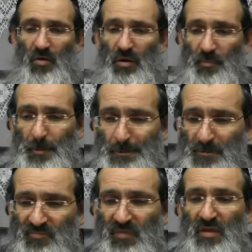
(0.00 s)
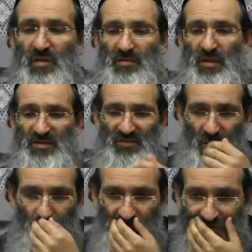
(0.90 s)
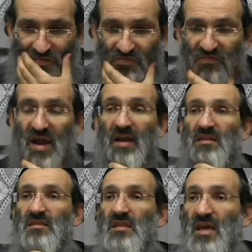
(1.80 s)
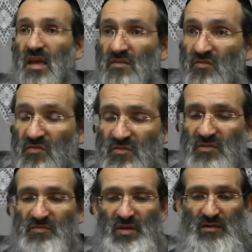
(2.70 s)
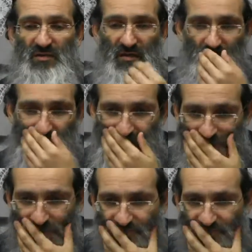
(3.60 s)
Okay. Now let's start with the vak de katnus. The vak de katnus.